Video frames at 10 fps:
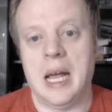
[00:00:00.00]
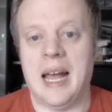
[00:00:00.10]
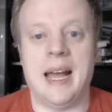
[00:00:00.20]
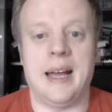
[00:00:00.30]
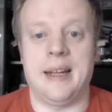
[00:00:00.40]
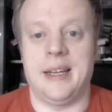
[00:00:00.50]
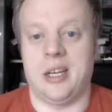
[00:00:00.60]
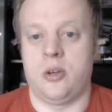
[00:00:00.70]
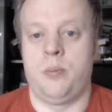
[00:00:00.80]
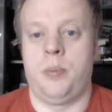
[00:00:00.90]
and it
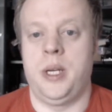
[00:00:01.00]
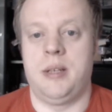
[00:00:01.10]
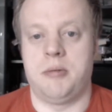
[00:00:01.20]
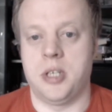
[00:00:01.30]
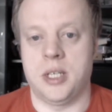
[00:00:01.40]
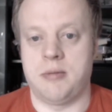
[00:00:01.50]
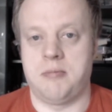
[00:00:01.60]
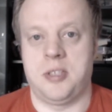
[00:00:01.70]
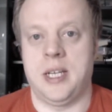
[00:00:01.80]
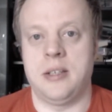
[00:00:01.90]
could be
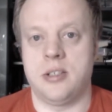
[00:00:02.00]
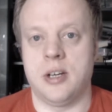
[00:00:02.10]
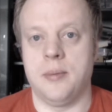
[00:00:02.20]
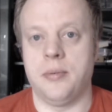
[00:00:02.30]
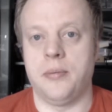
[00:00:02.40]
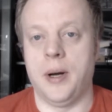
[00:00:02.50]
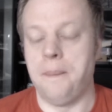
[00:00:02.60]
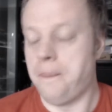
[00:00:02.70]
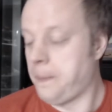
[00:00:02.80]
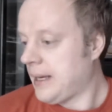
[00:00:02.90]
just censored up for
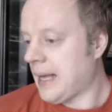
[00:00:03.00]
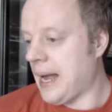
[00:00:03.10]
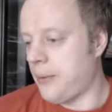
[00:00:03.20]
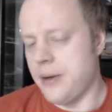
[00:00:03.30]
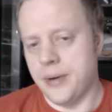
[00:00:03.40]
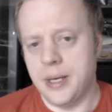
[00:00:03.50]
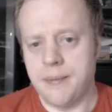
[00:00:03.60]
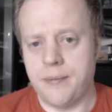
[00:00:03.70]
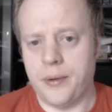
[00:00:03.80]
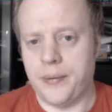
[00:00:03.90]
fun.
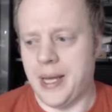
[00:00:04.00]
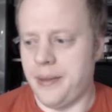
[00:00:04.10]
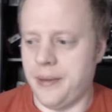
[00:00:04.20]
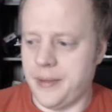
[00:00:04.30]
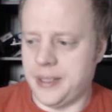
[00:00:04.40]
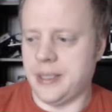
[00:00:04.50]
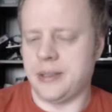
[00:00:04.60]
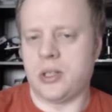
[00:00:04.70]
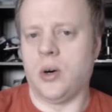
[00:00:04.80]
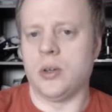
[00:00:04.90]
However, the fact that this has
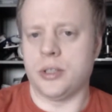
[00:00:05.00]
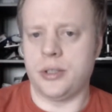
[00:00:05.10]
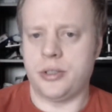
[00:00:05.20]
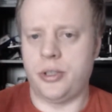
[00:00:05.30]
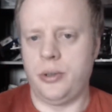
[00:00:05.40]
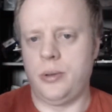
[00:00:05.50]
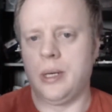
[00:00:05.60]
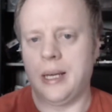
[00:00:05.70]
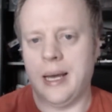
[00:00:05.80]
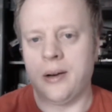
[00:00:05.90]
got two
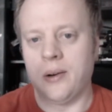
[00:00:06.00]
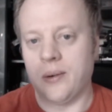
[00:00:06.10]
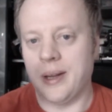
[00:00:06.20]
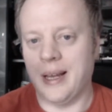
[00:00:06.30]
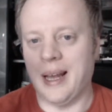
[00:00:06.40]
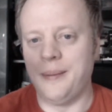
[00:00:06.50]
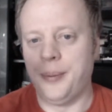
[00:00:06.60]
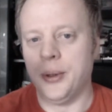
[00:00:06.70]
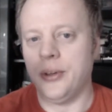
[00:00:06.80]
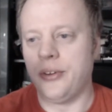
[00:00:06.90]
analog
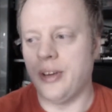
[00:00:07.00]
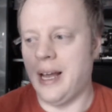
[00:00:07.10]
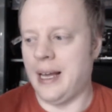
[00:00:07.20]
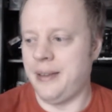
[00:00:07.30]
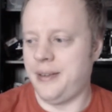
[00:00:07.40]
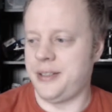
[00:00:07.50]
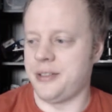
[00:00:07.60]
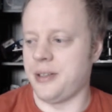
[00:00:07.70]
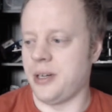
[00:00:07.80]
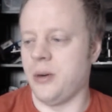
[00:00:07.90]
outputs and this
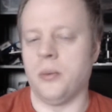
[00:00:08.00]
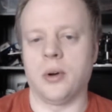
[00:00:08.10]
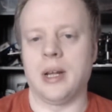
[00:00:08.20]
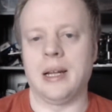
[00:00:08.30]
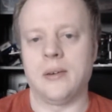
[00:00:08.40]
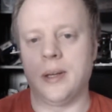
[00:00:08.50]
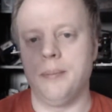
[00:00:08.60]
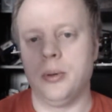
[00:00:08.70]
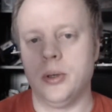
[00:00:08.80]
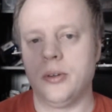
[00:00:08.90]
has only got one analog
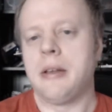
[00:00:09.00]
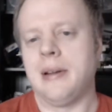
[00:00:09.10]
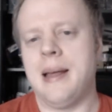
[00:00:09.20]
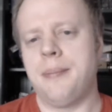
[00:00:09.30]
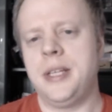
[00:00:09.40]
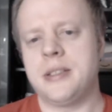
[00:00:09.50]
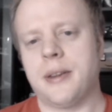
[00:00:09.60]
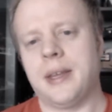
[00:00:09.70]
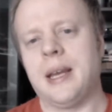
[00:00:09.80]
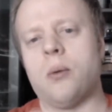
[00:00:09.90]
input led me to
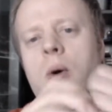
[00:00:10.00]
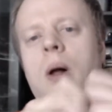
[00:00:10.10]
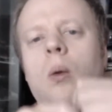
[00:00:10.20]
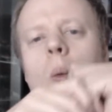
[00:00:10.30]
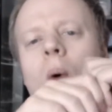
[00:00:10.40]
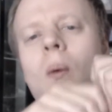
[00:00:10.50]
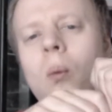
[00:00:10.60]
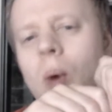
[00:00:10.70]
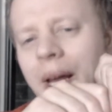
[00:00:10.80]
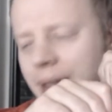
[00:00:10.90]
think well what
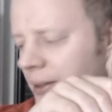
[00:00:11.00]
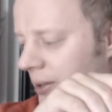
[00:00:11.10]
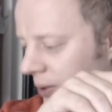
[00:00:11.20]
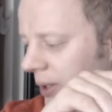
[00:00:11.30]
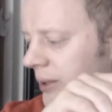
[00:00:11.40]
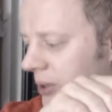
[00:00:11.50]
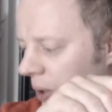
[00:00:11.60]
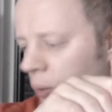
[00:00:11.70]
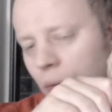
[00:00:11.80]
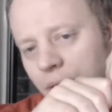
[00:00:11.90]
ways could I solve